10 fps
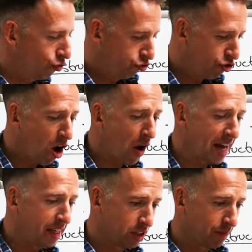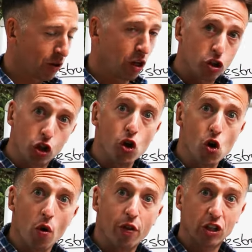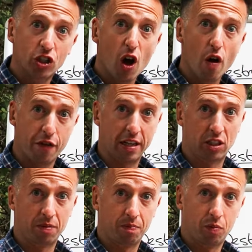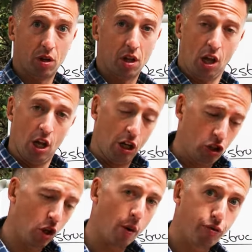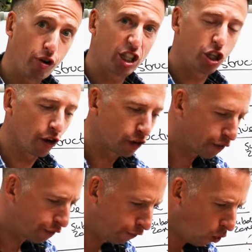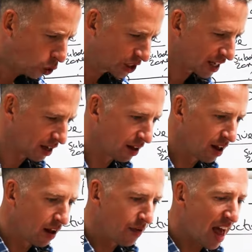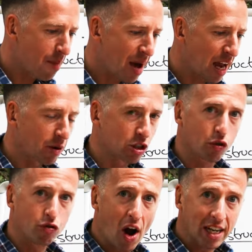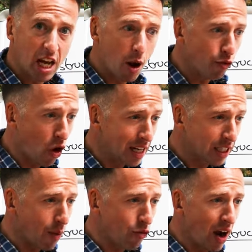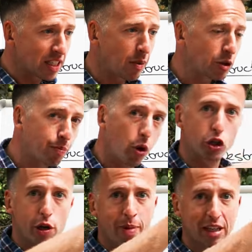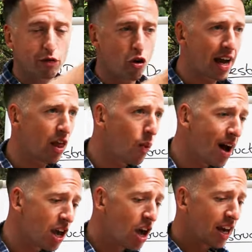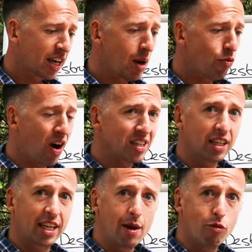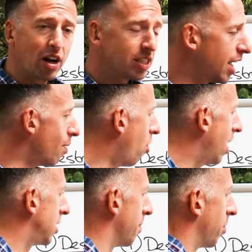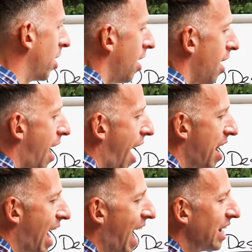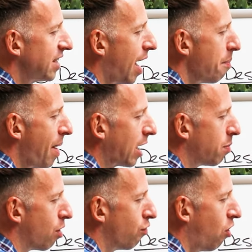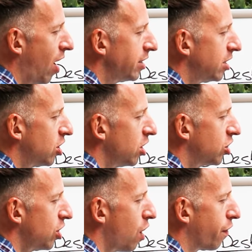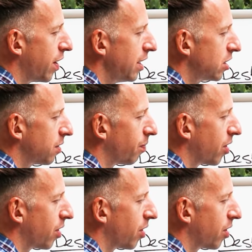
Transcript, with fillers: to rise to the surface. So the pressure is forcing that magma to rise up, rise up, rise up. It's pushing bits of rock out of the way, keep rising, keep rising, keep rising. And as that magma rises to the surface,